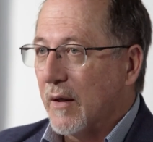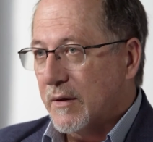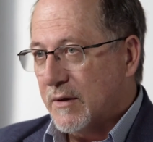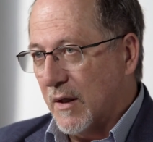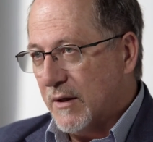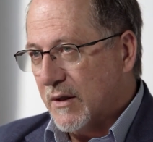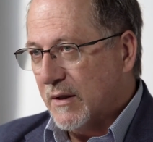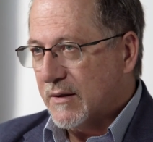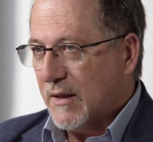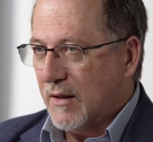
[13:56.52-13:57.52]
So as you
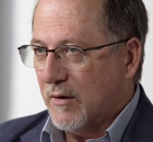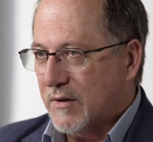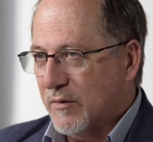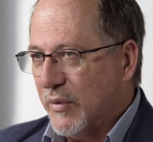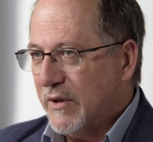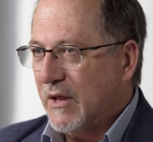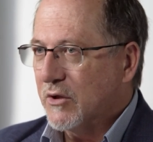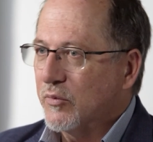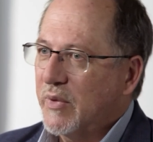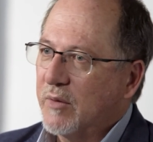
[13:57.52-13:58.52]
can see, there are some
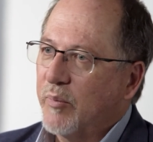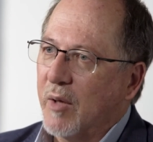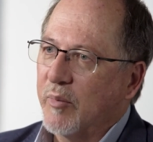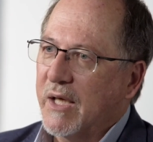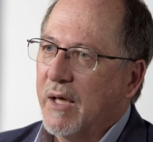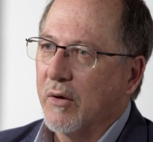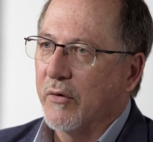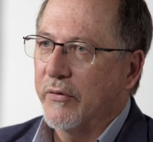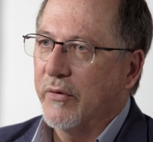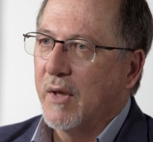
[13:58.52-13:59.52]
potential big public
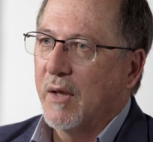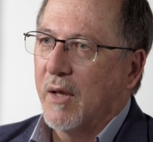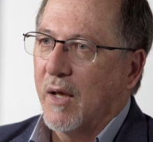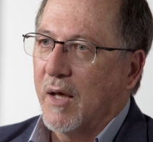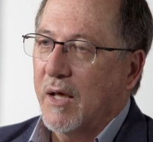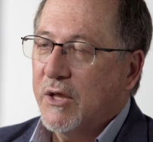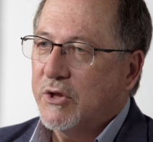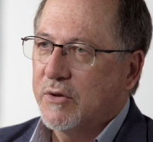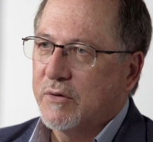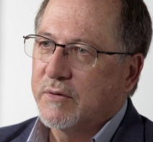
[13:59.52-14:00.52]
health
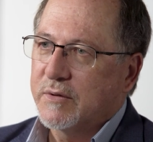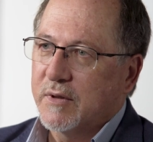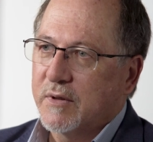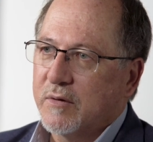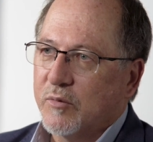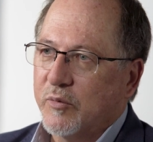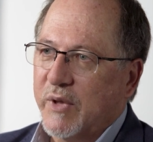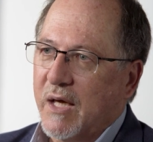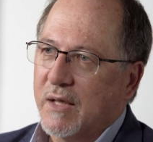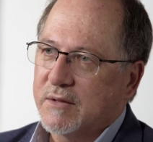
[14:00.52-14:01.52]
issues that will
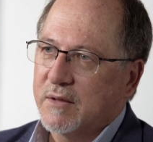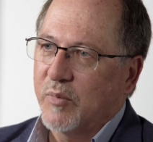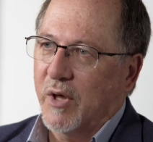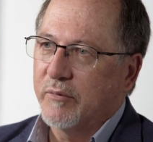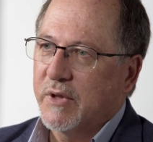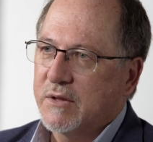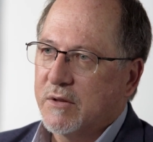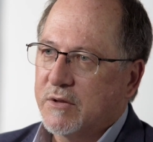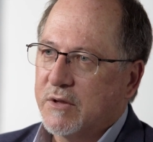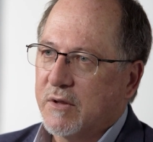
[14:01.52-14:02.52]
be answered by
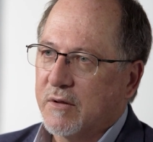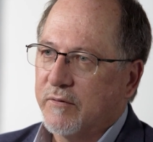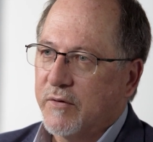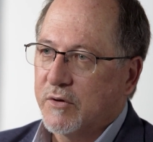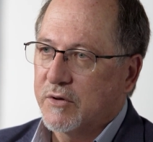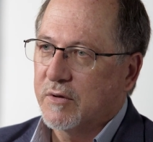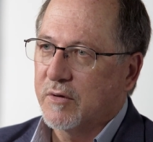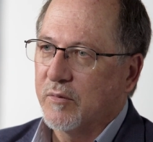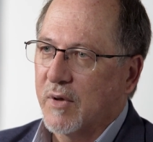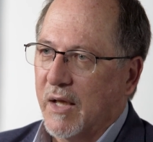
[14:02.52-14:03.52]
research into the future
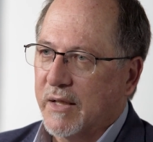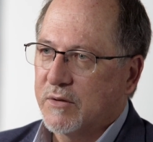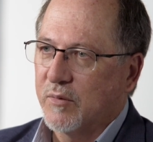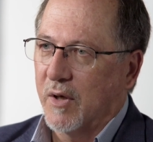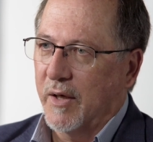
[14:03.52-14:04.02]
that relate to